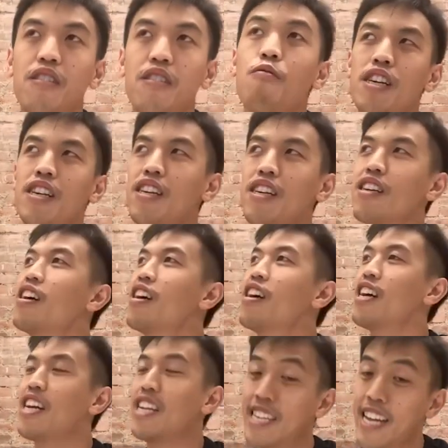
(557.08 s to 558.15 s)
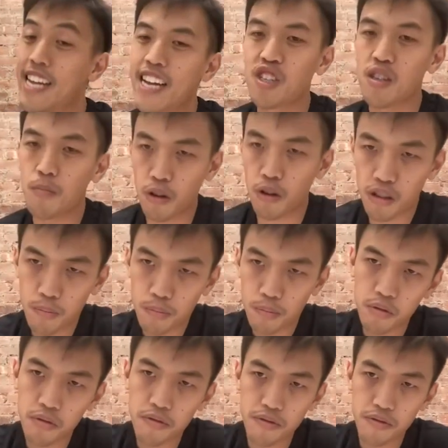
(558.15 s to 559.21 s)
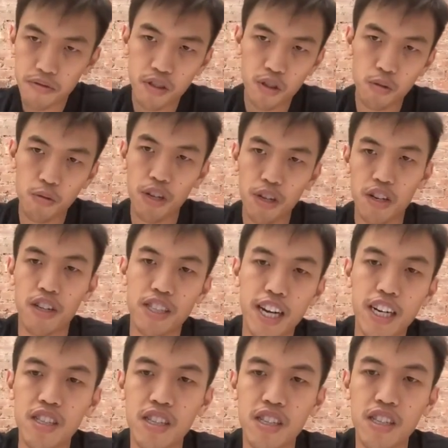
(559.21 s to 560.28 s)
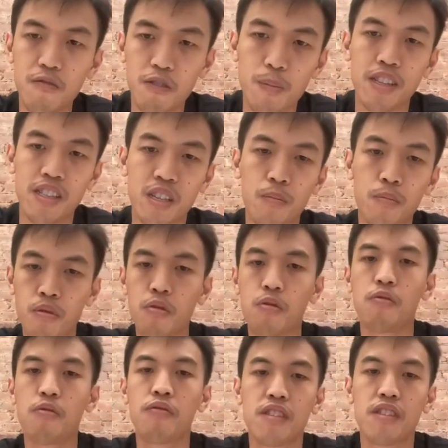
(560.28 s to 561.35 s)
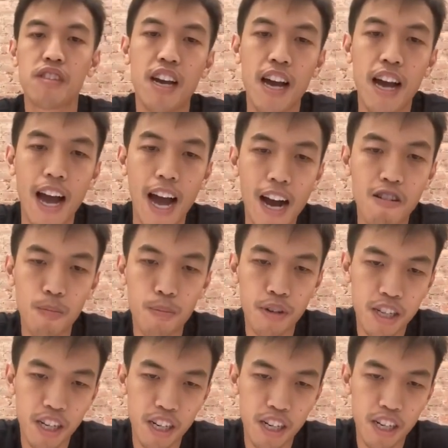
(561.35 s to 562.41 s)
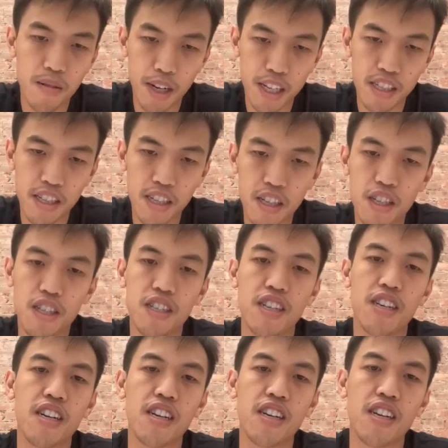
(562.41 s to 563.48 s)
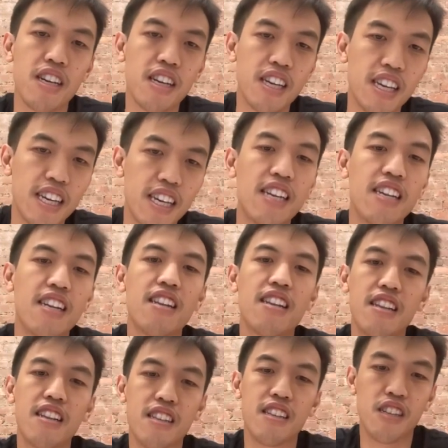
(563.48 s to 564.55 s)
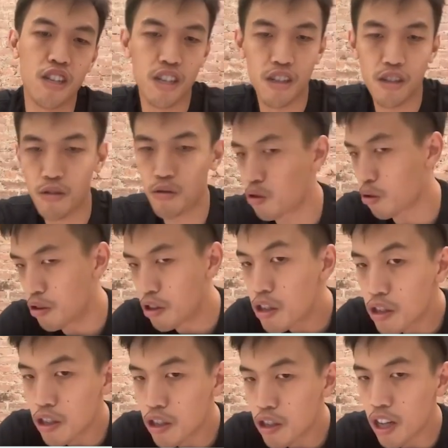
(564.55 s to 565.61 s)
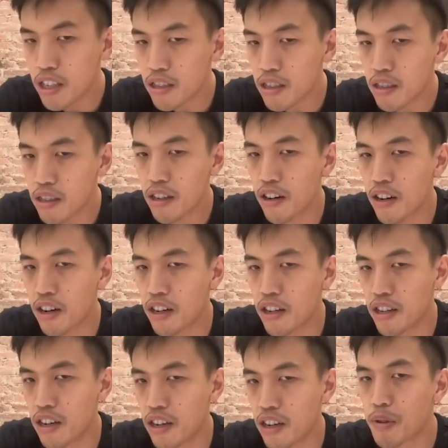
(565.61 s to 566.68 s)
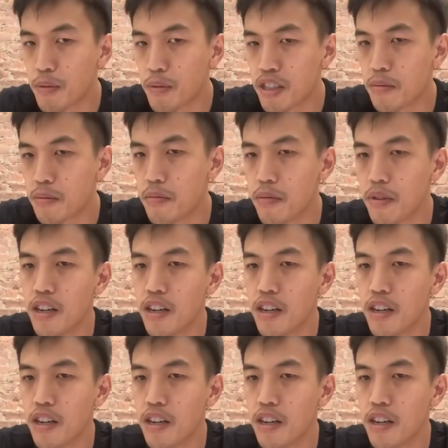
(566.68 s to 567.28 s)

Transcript: we attach a Merkle proof to that transaction, which basically proves our particular message in the storage slot on Optimism.